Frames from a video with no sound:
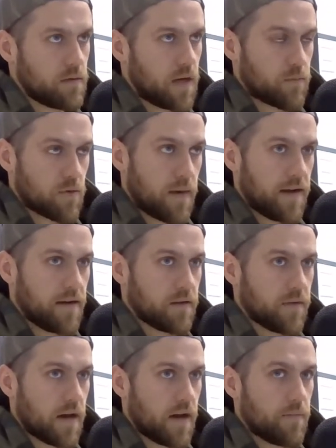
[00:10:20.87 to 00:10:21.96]
I'm
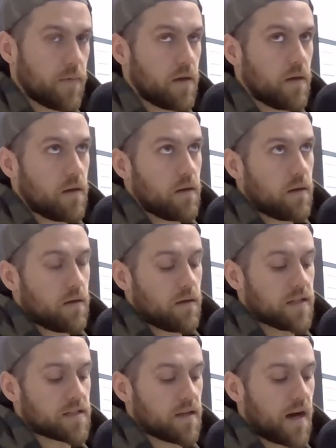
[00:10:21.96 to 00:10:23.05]
reminded that
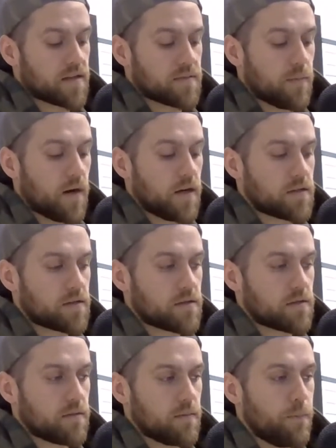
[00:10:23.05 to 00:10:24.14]
it's not as much